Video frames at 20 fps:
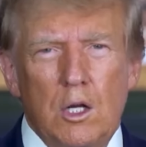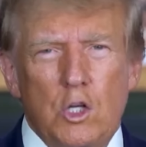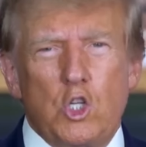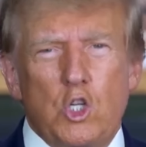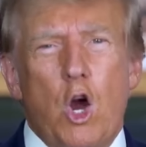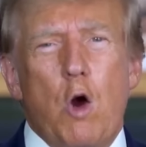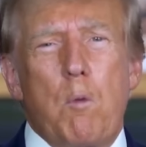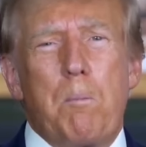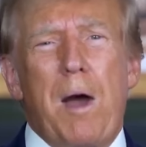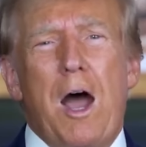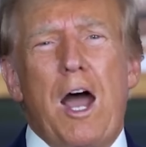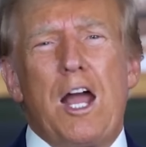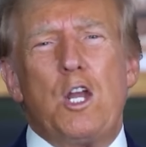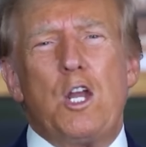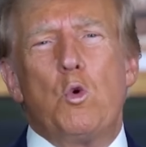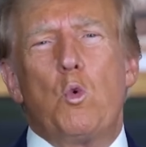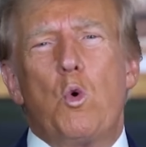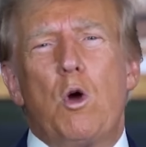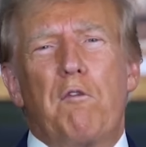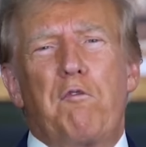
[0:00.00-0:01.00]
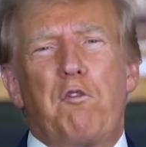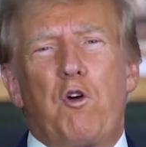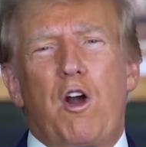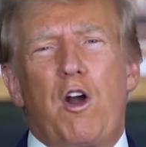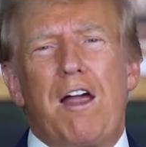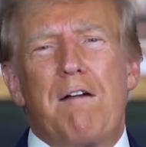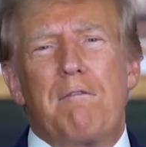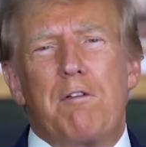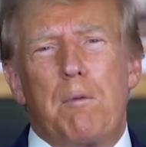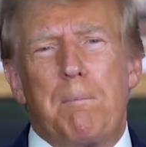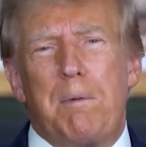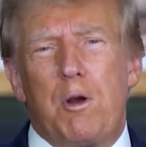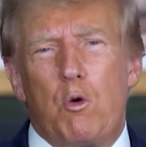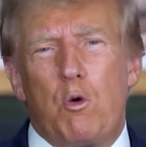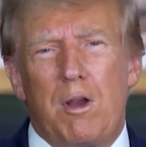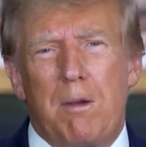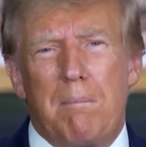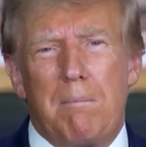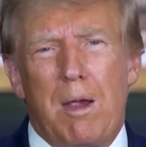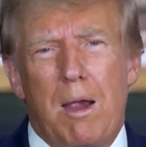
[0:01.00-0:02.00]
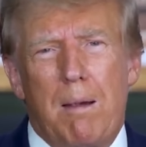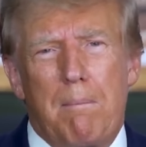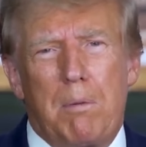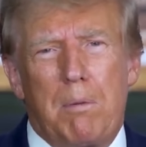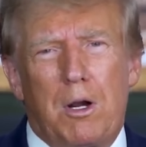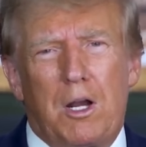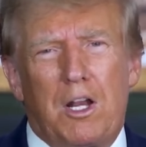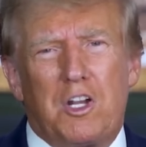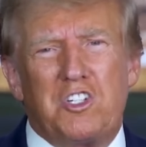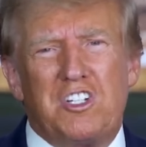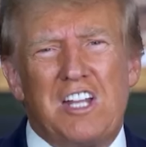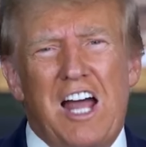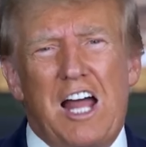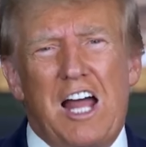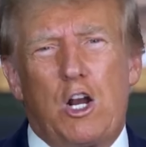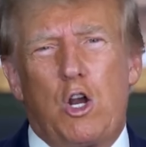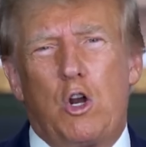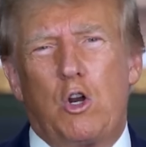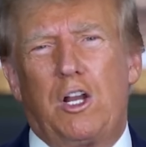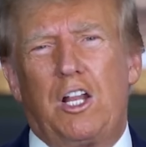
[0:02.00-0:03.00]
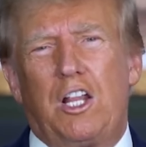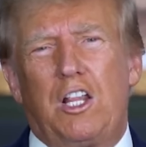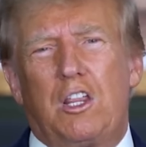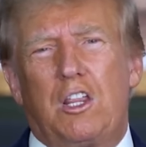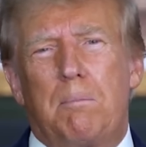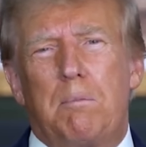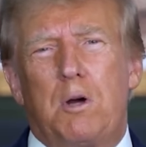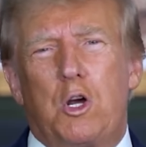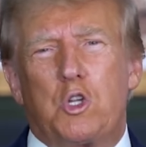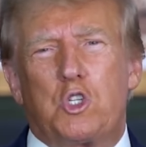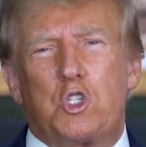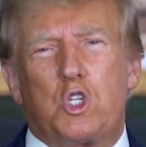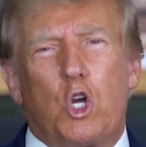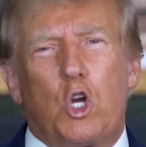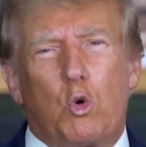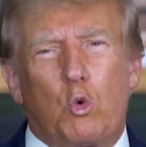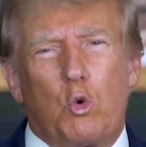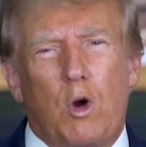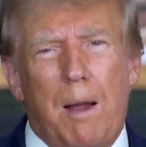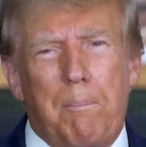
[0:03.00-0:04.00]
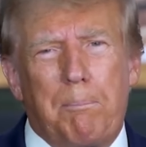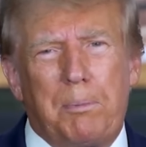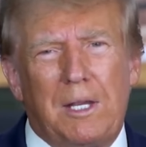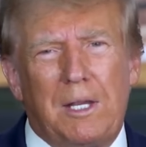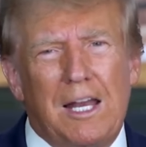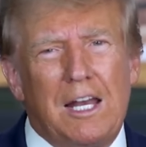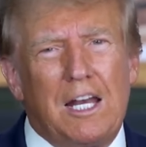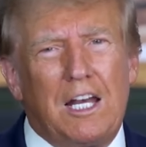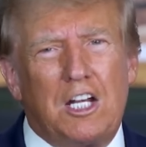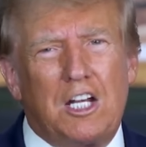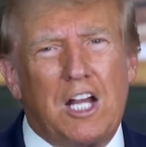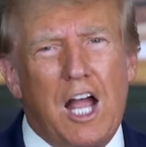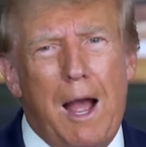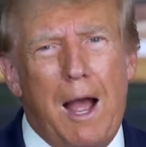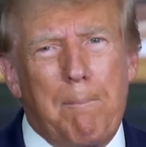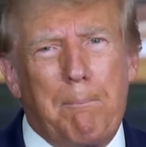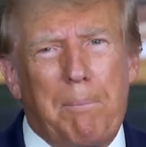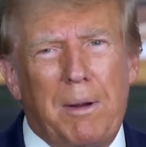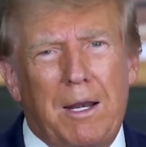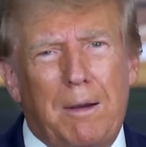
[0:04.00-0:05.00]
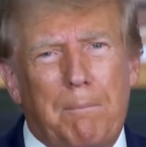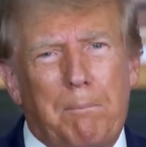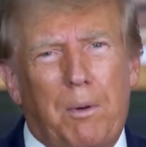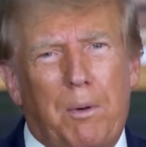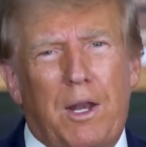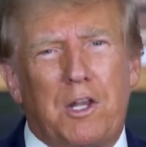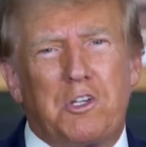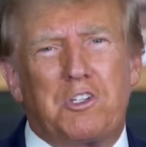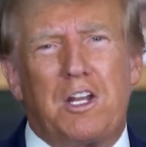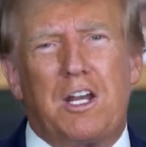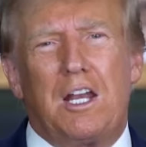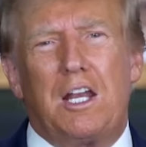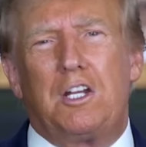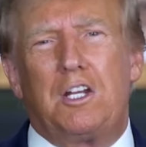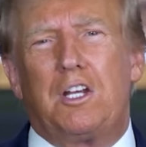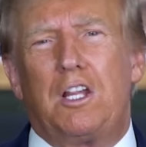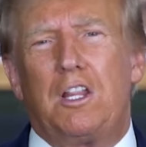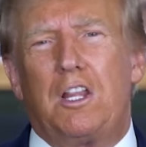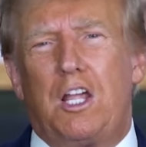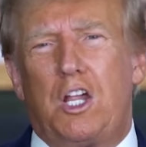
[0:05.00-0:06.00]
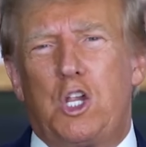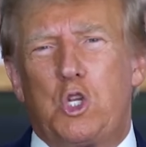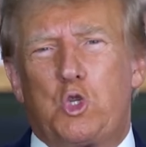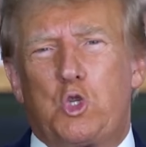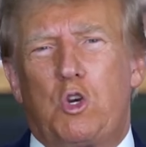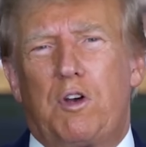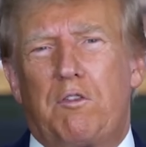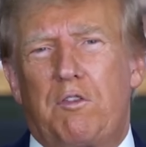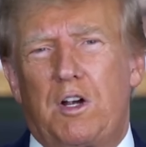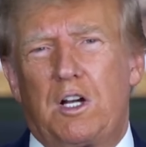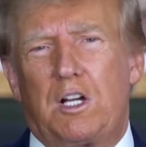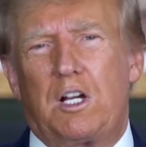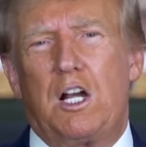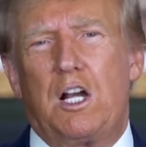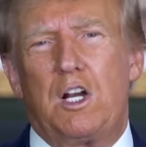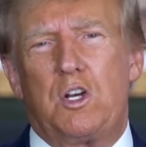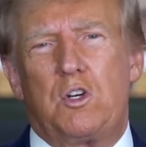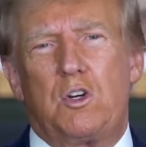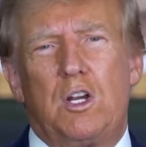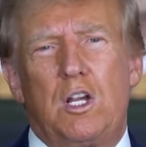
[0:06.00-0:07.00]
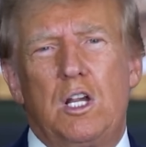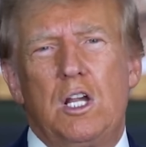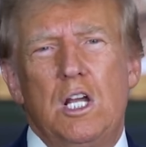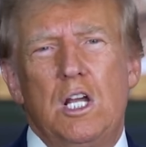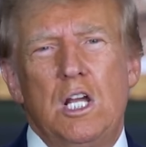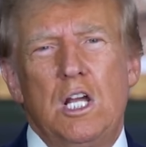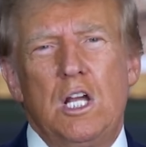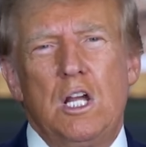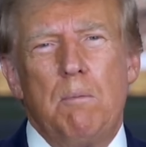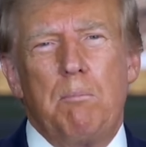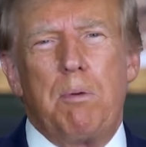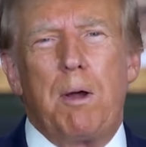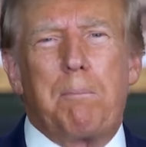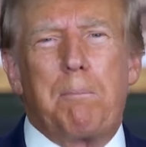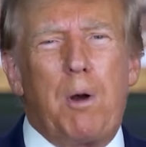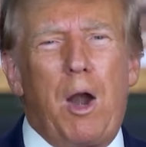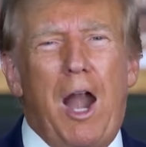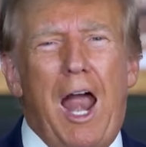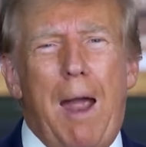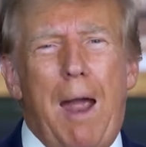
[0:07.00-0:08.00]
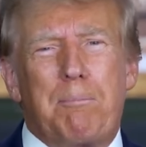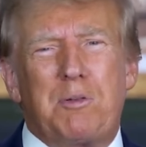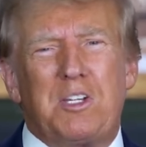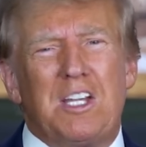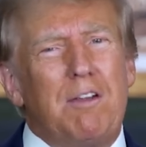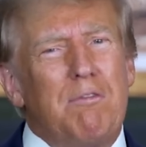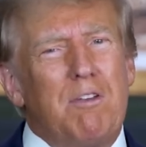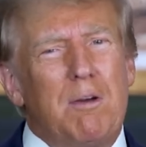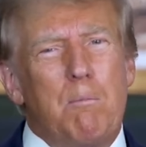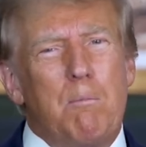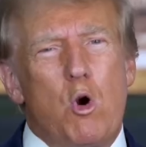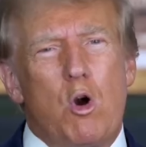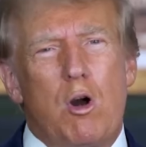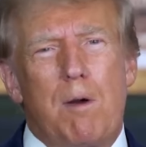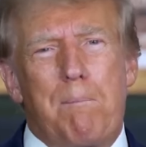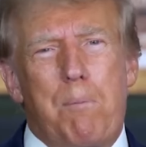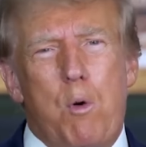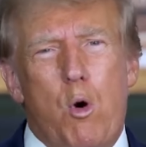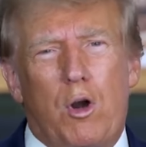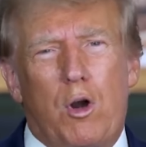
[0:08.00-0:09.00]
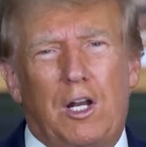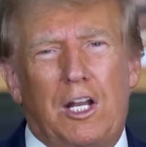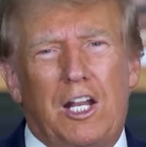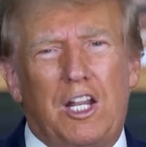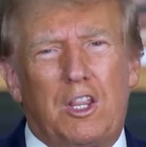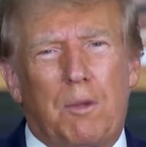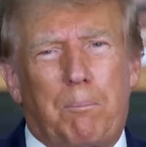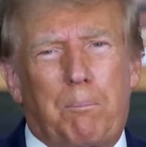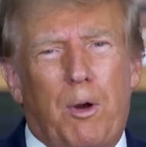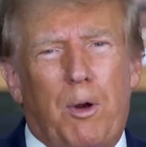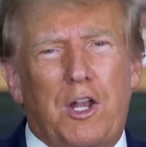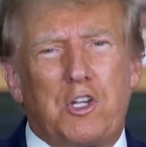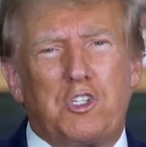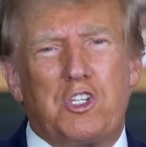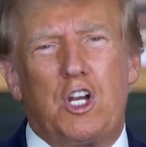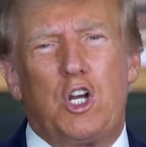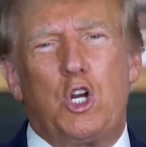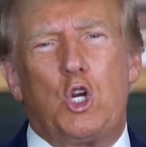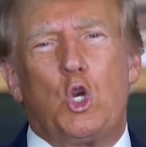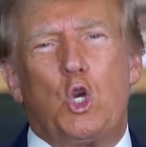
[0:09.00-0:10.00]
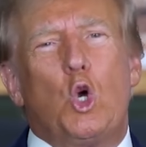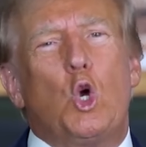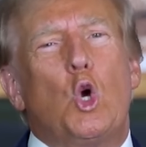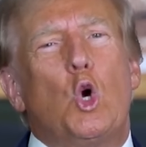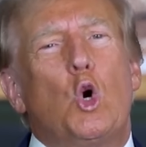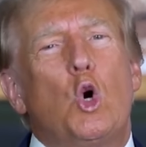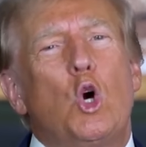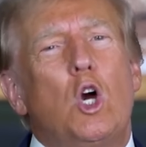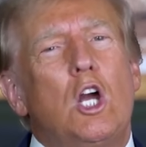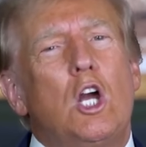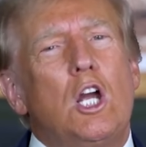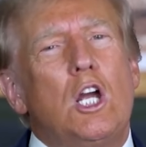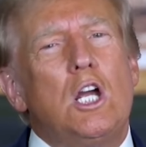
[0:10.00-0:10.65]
Joe Biden will forever be remembered as not only the most corrupt and incompetent president in the history of our country, but perhaps even more importantly, the president who,